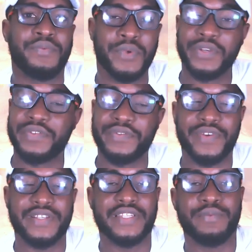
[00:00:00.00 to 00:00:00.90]
one of the
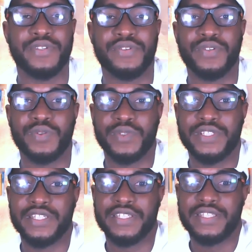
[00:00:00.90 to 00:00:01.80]
first episode,
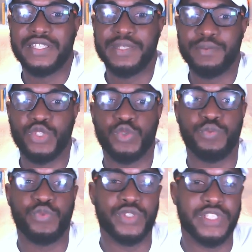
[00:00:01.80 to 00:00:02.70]
which is tips to
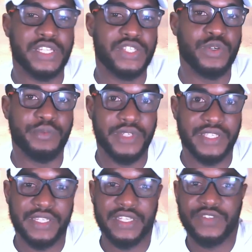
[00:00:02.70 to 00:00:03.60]
protect your
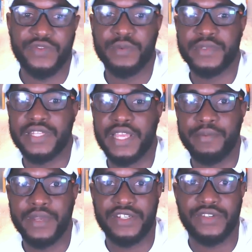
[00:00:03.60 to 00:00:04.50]
business from
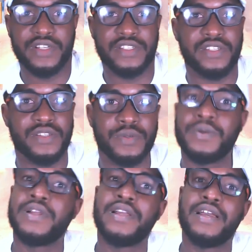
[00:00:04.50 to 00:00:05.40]
cyber threats. So